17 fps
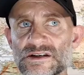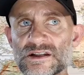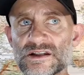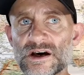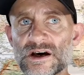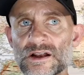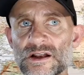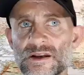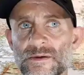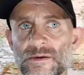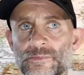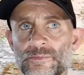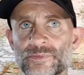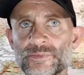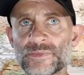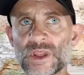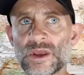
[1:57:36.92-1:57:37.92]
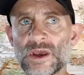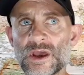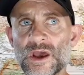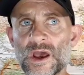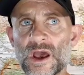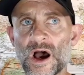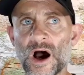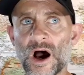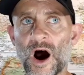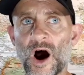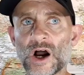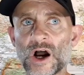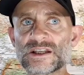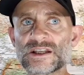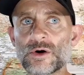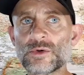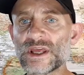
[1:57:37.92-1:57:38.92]
that I
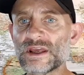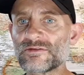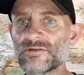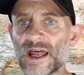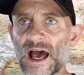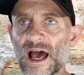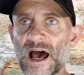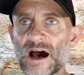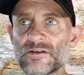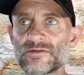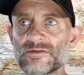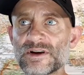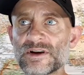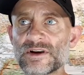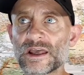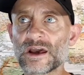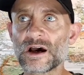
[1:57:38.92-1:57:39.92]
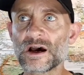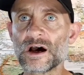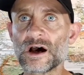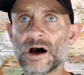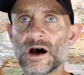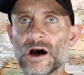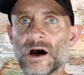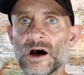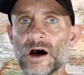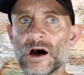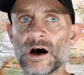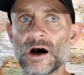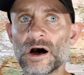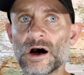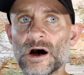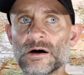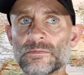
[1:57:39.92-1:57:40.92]
don't even have like
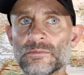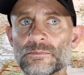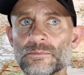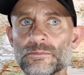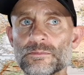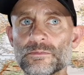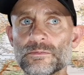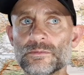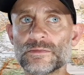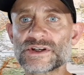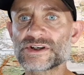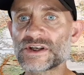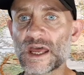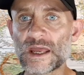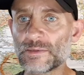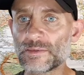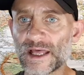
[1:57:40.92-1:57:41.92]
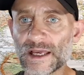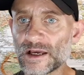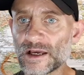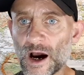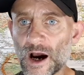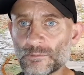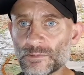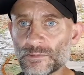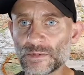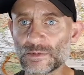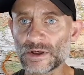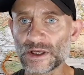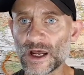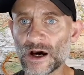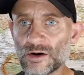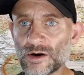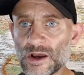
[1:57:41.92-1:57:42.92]
a stable income.
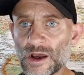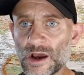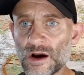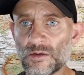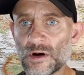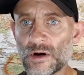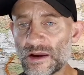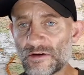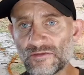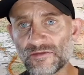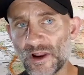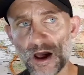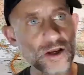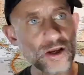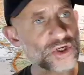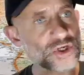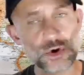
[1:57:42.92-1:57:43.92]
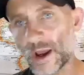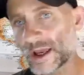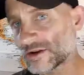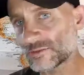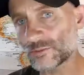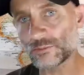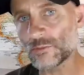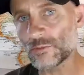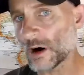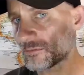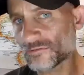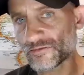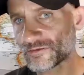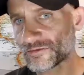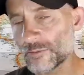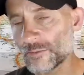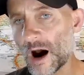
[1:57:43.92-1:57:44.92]
It fluctuates month
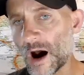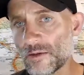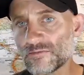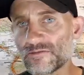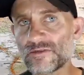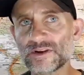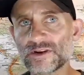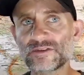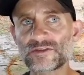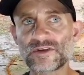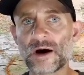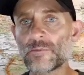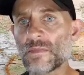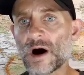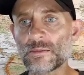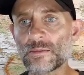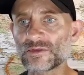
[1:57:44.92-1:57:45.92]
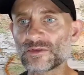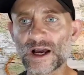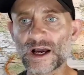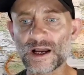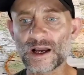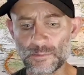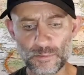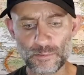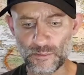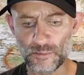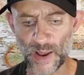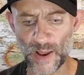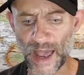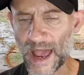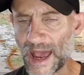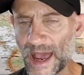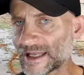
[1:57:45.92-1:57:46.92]
to month, and some months I can
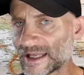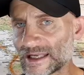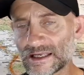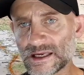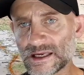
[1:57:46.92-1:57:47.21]
barely.